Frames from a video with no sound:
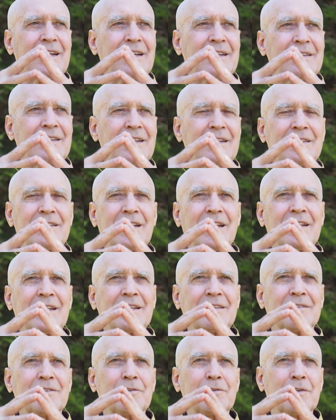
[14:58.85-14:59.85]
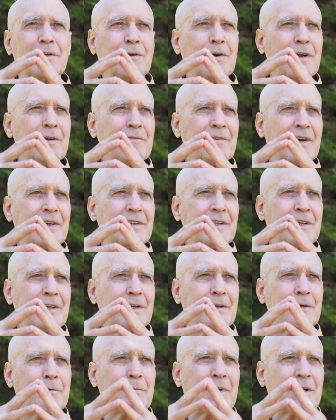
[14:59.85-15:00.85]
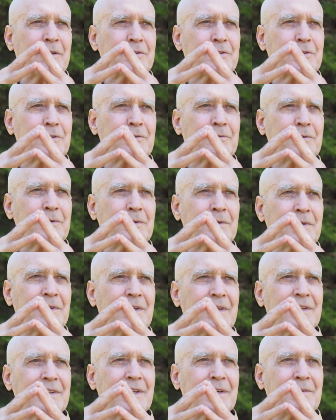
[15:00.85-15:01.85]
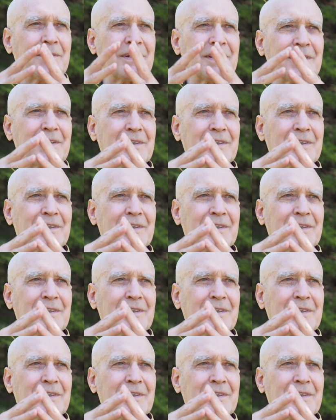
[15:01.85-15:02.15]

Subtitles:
And then they get through the grapevine, they hear about Shifu. They want to